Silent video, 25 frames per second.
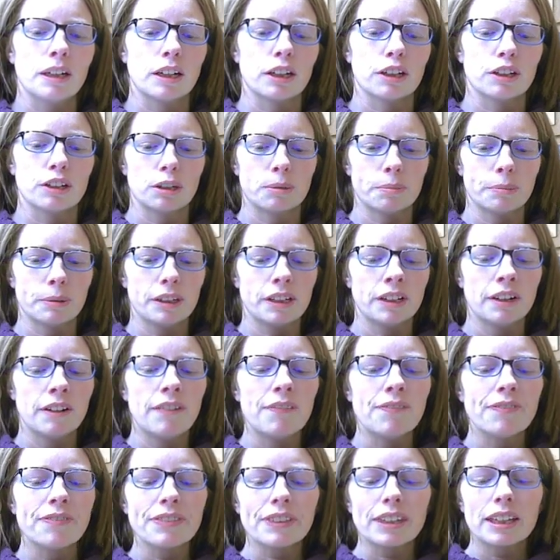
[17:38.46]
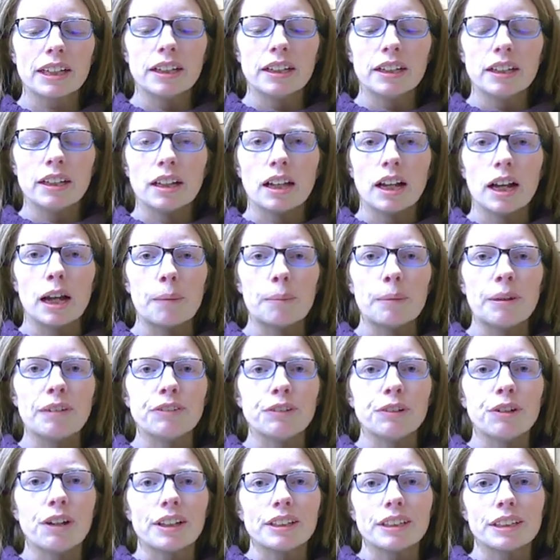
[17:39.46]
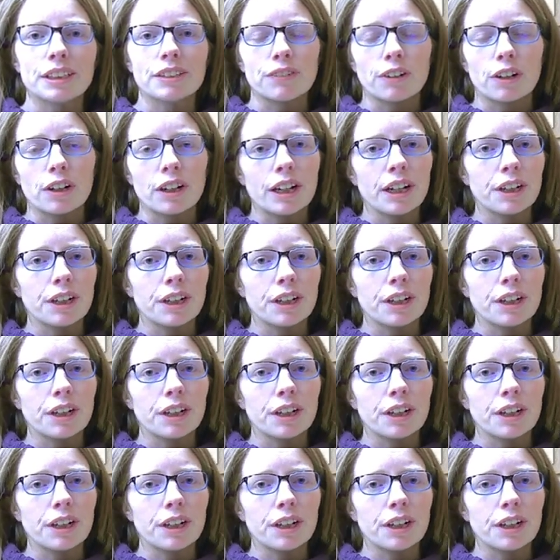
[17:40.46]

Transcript: cookbook. If you got this far